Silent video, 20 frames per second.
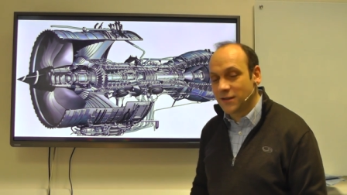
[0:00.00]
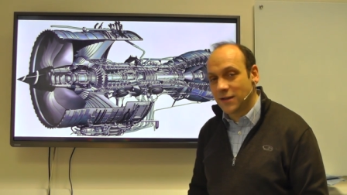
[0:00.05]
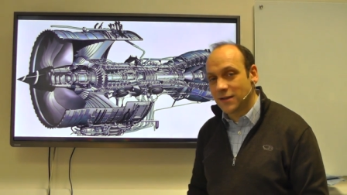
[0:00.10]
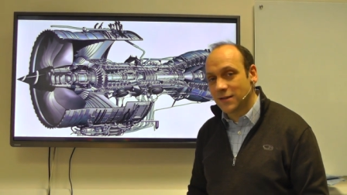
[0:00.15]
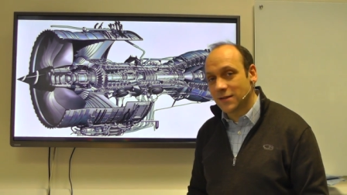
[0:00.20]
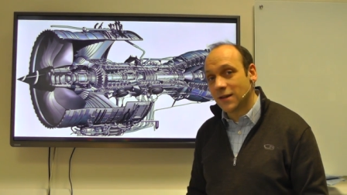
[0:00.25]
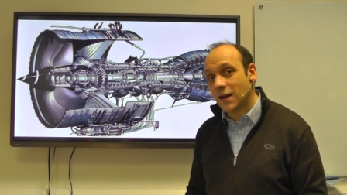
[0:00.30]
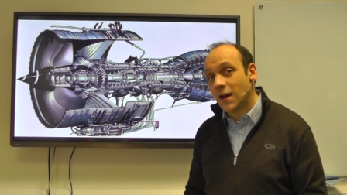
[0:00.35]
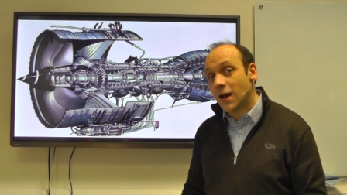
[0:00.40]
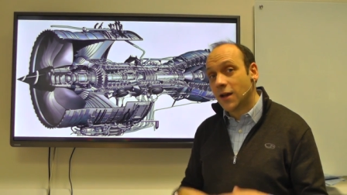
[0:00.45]

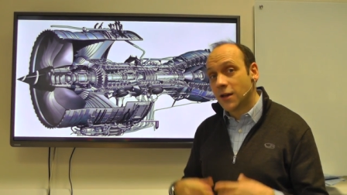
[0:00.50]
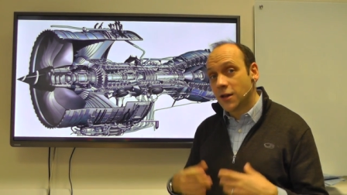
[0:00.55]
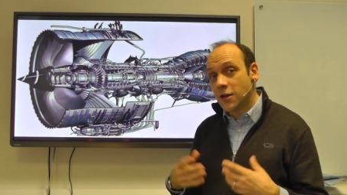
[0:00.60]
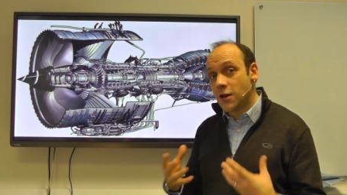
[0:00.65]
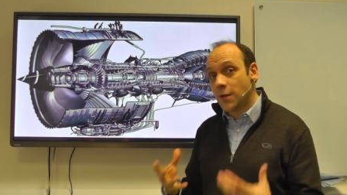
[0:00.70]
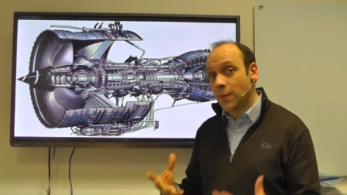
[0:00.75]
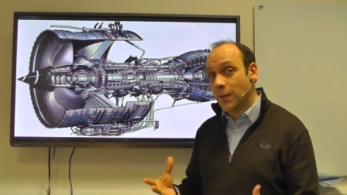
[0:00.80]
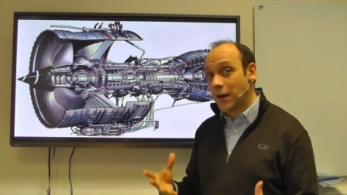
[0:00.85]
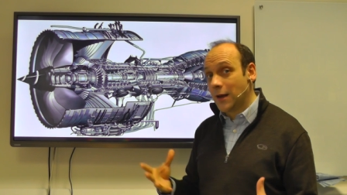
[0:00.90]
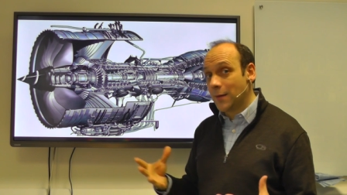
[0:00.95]
discs,
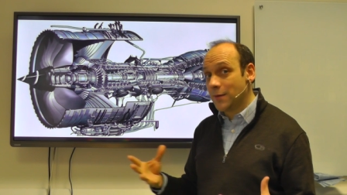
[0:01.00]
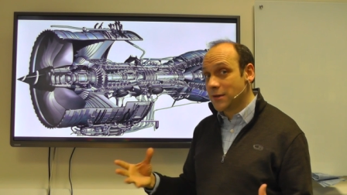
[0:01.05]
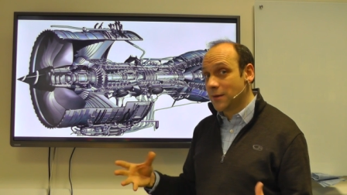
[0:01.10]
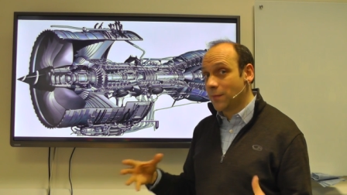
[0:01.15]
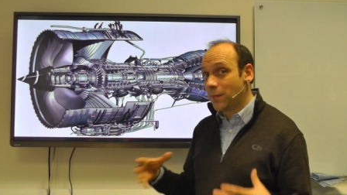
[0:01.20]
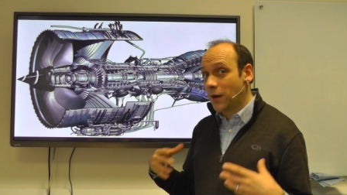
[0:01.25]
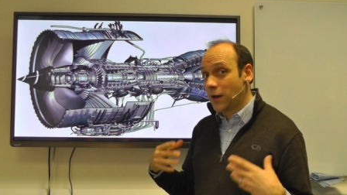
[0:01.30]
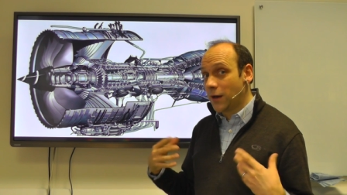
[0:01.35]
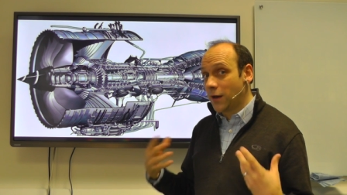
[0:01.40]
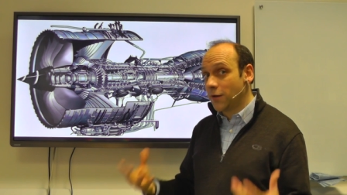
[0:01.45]
you can be
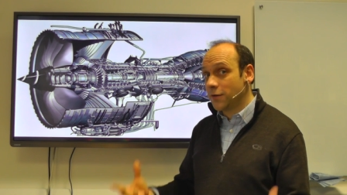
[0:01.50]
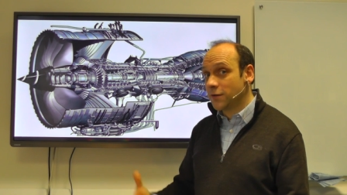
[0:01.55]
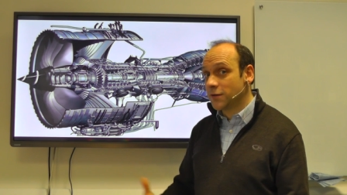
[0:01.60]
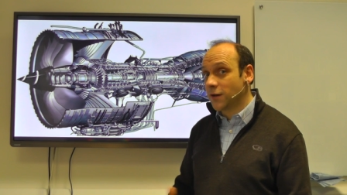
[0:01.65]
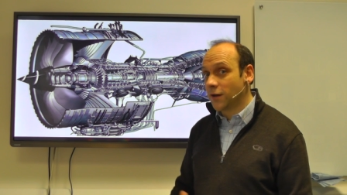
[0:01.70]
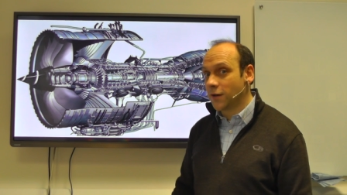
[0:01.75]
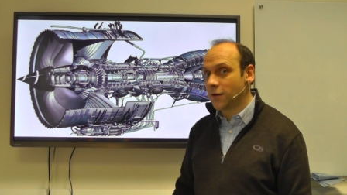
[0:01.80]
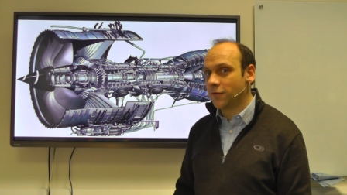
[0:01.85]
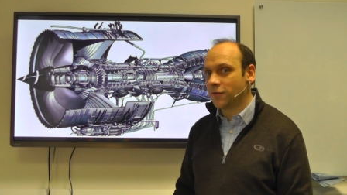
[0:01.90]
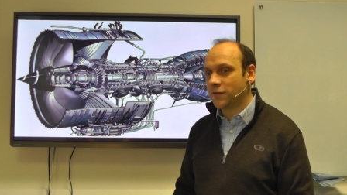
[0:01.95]
limited by low
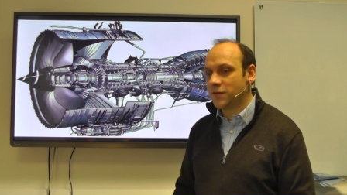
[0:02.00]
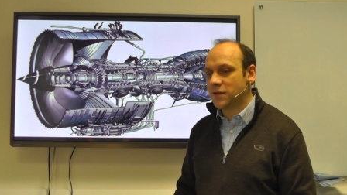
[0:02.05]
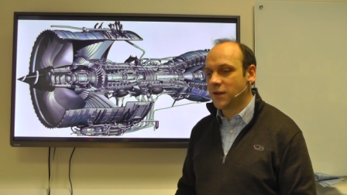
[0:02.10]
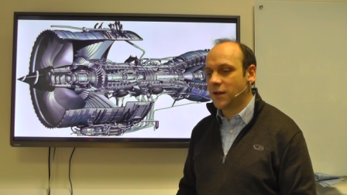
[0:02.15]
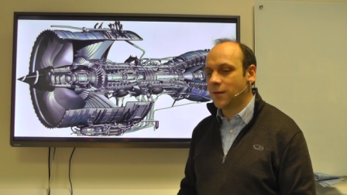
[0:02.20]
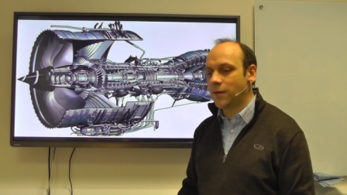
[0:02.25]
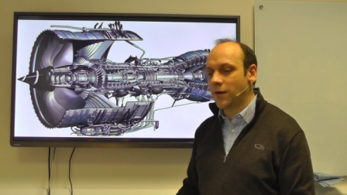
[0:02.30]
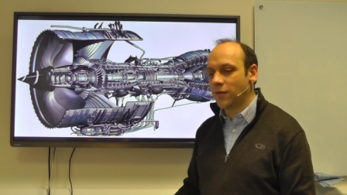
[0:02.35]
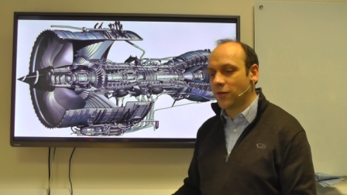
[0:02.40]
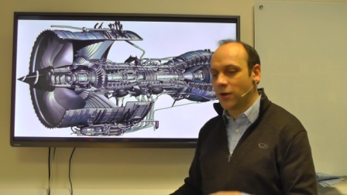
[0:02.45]
cycle
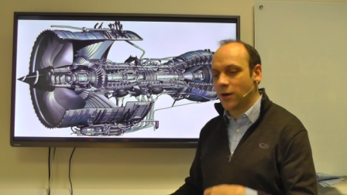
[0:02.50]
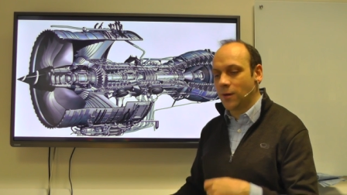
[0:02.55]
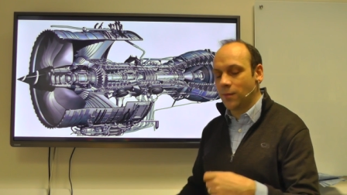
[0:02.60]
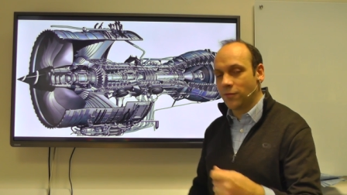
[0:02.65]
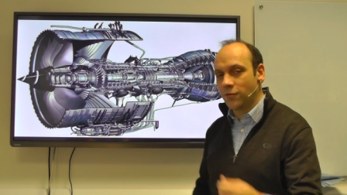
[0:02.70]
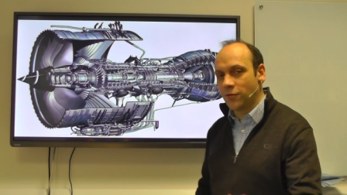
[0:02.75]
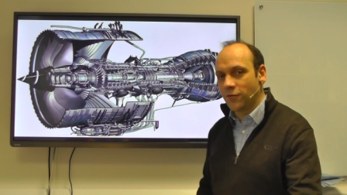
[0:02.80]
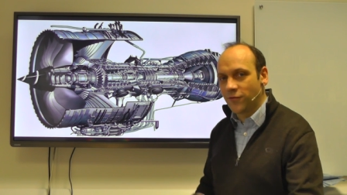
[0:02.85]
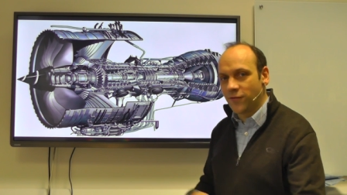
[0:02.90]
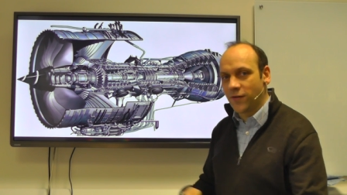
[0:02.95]
fatigue, by the
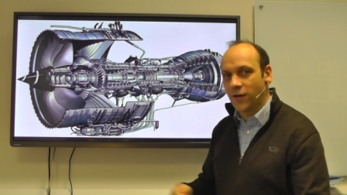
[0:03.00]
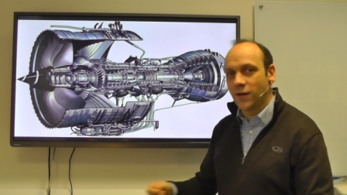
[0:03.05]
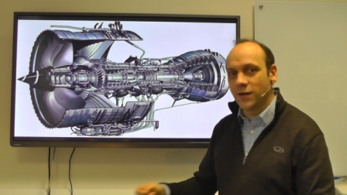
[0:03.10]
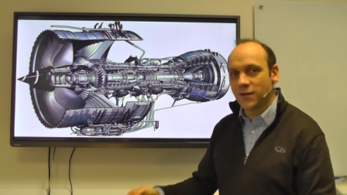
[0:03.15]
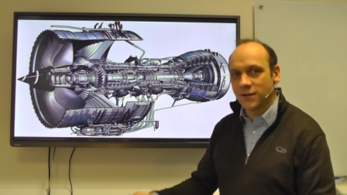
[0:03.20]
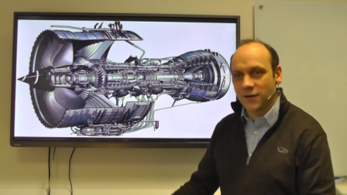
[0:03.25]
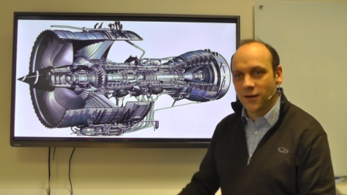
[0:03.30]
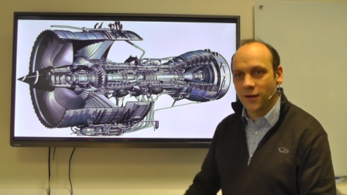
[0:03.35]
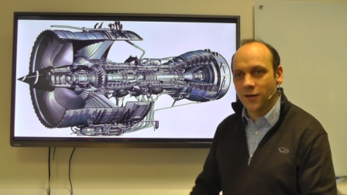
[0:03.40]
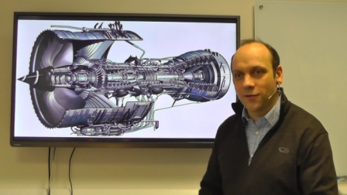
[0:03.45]
number of
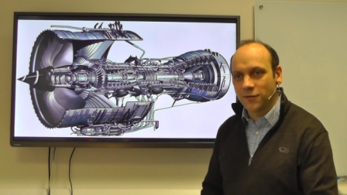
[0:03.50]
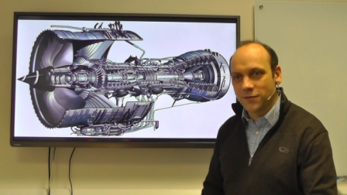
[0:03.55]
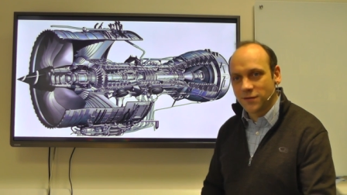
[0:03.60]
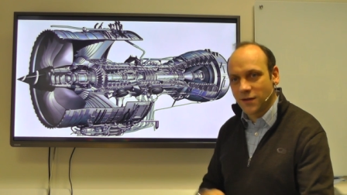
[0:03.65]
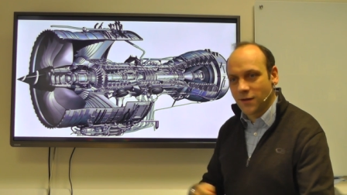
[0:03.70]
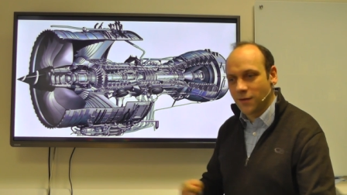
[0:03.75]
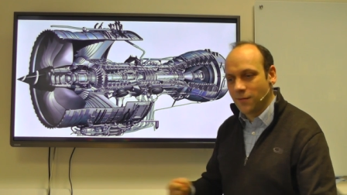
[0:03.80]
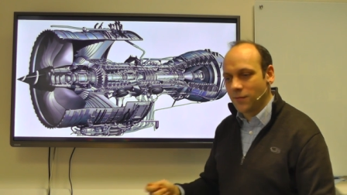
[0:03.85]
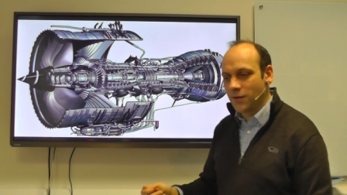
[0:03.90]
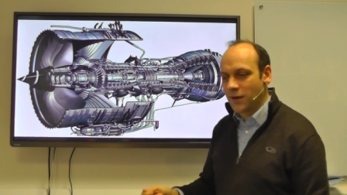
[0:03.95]
flight cycles,
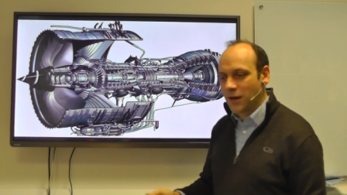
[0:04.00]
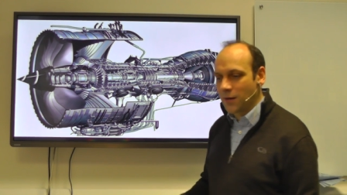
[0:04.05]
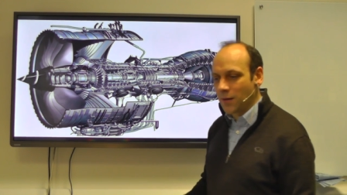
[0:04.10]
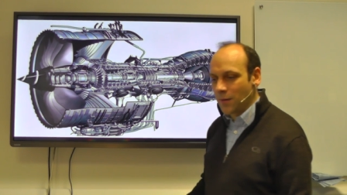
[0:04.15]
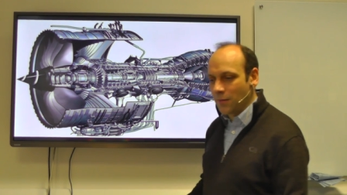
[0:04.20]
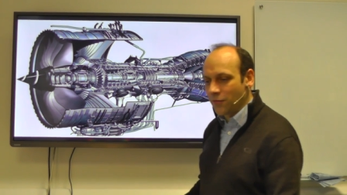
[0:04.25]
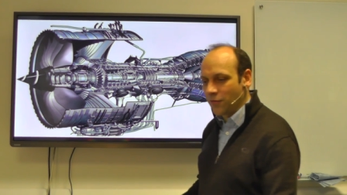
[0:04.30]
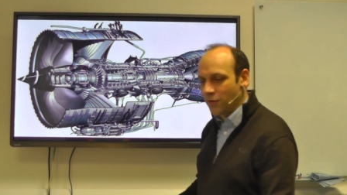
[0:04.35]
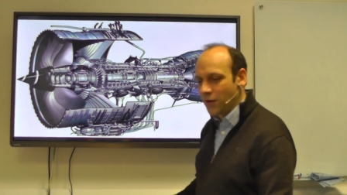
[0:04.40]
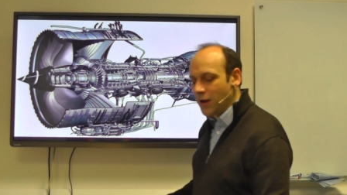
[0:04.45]
the
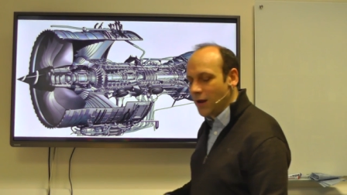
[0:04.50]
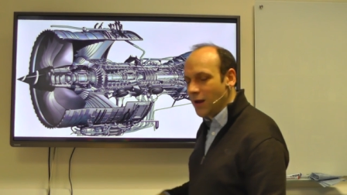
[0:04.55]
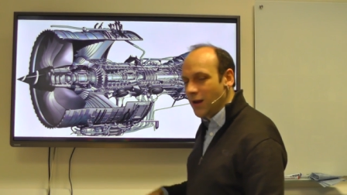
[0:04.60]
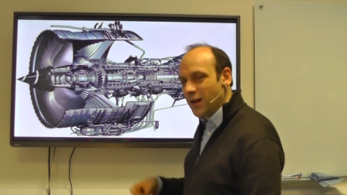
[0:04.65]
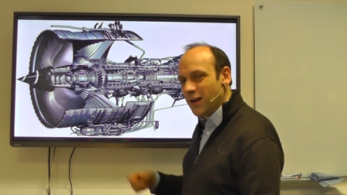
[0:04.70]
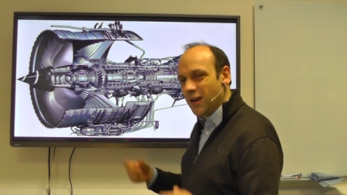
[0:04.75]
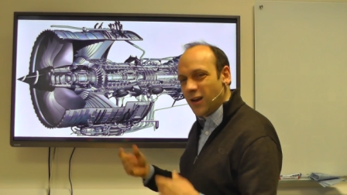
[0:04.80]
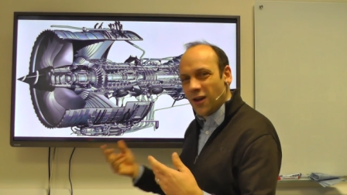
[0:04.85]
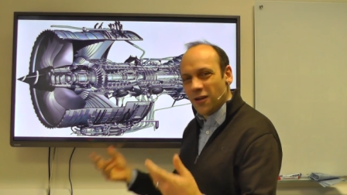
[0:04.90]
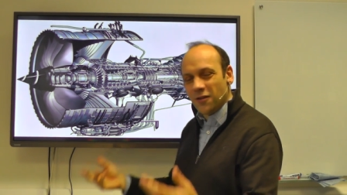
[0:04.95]
number of
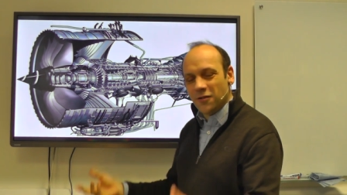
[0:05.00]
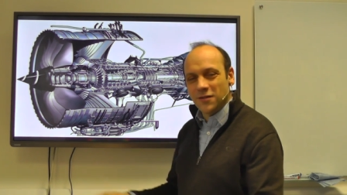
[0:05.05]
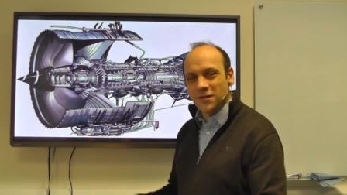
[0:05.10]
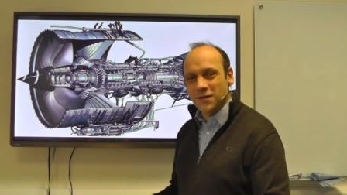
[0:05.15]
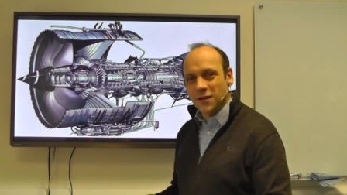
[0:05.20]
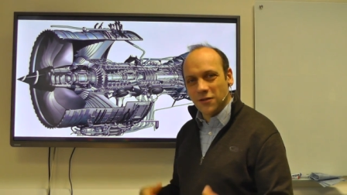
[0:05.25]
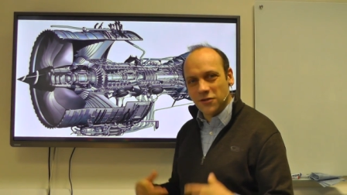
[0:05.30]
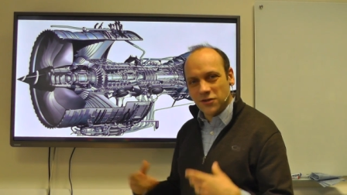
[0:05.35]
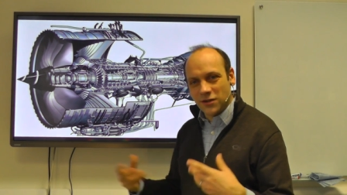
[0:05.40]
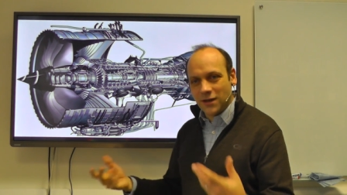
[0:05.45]
load
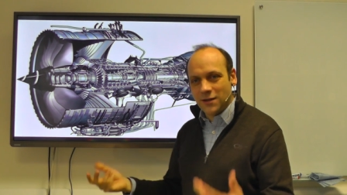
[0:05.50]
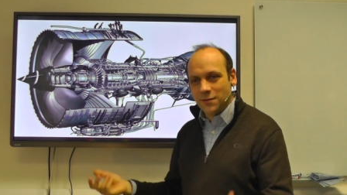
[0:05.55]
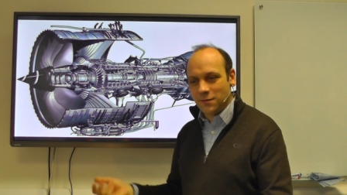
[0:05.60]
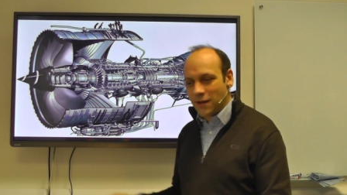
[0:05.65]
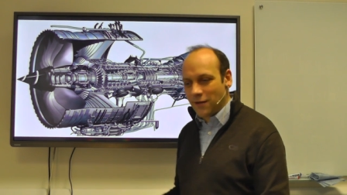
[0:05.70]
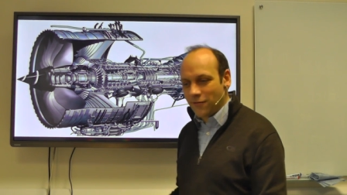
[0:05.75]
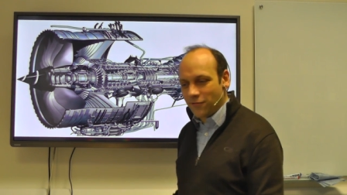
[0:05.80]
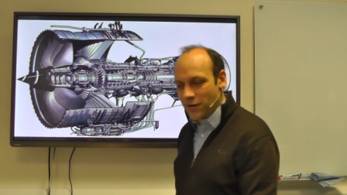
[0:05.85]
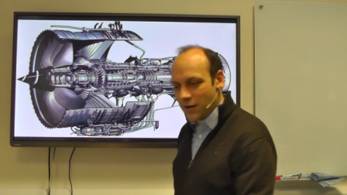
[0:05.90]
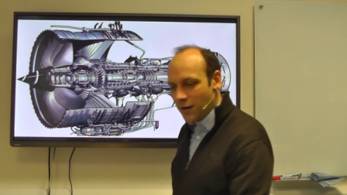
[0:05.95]
associated
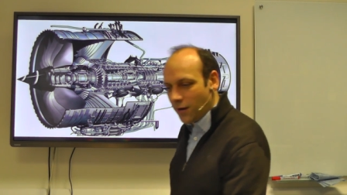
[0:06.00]
with every